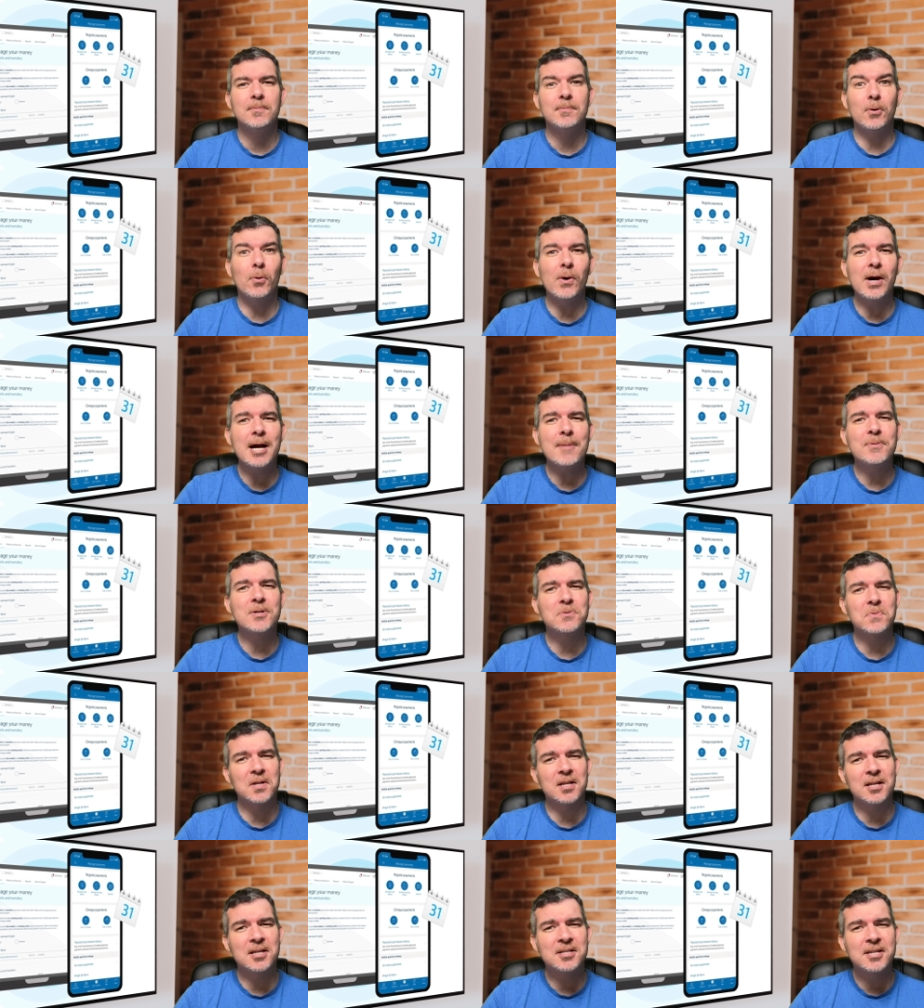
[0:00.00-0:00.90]
But what happens
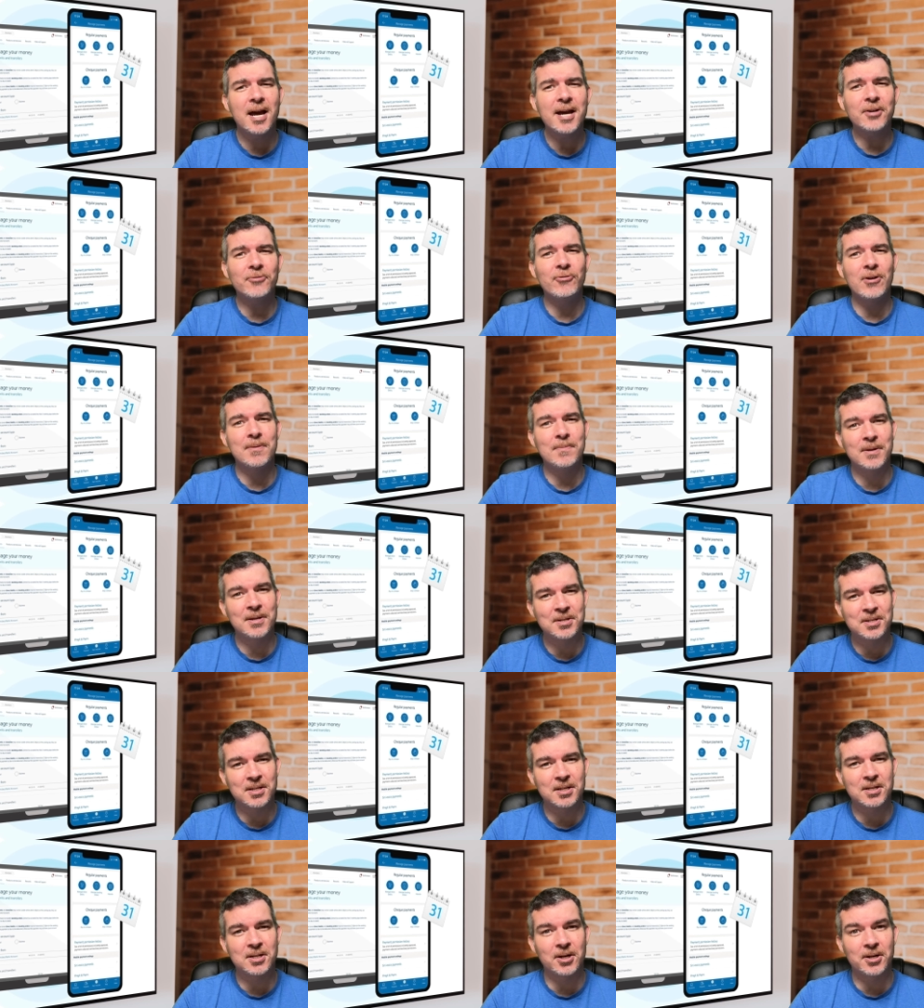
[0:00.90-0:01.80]
when the tech
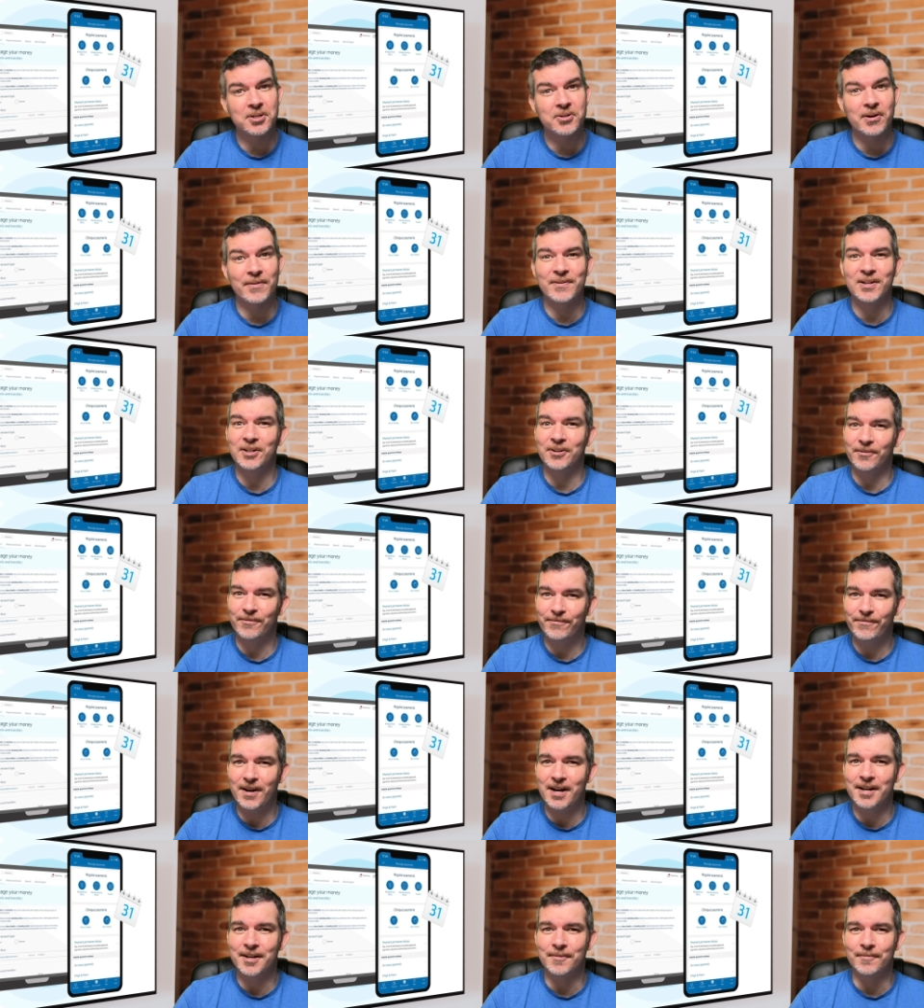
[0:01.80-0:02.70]
gremlins decide to have a little
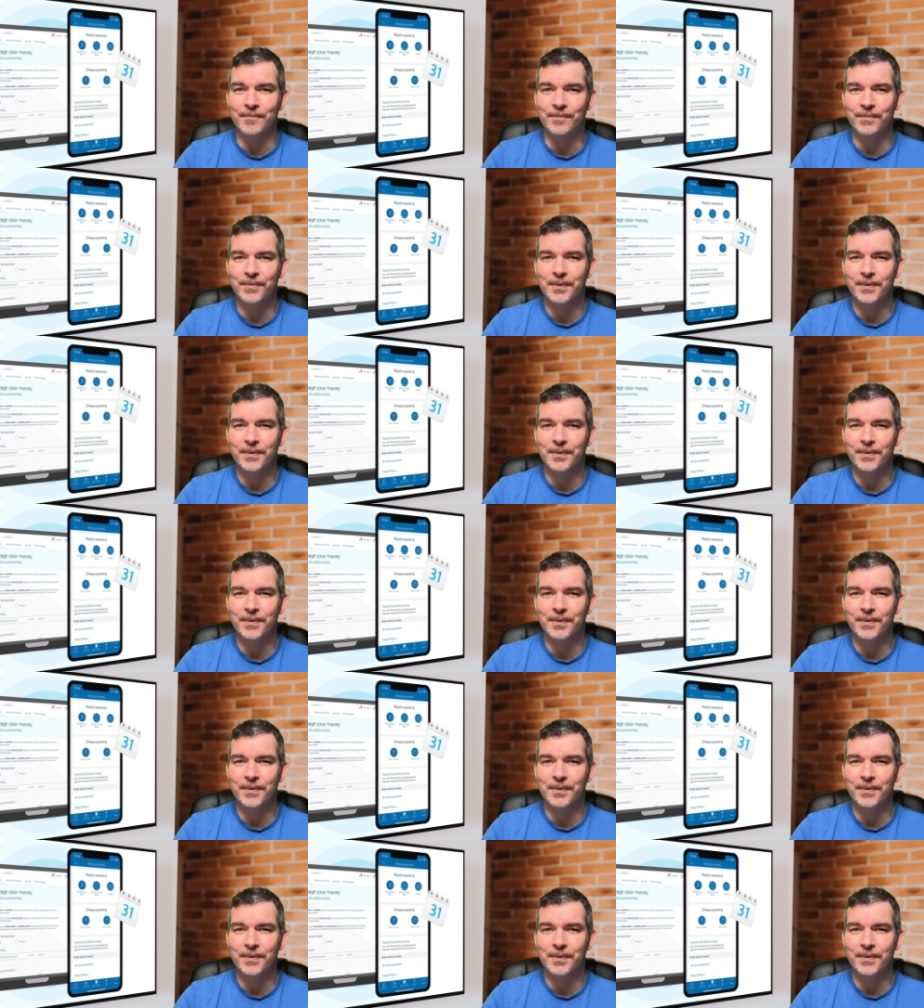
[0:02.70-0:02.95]
fun?